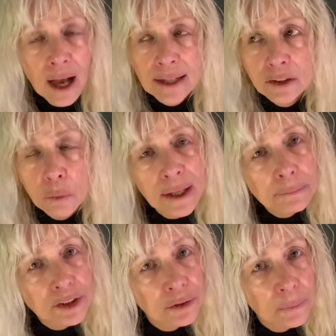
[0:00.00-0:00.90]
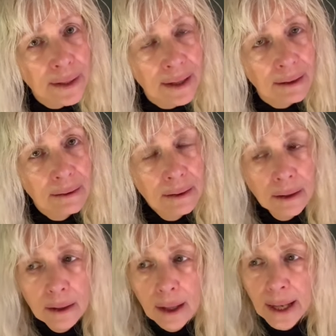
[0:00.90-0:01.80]
I know what I'm doing
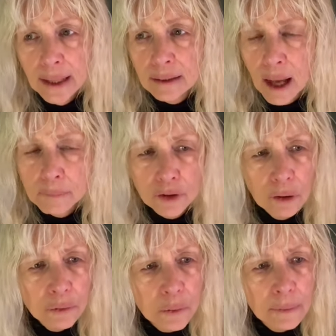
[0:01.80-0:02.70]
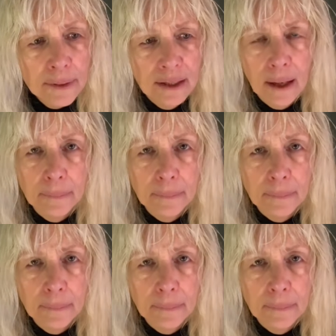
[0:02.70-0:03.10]
and I'm a grown woman.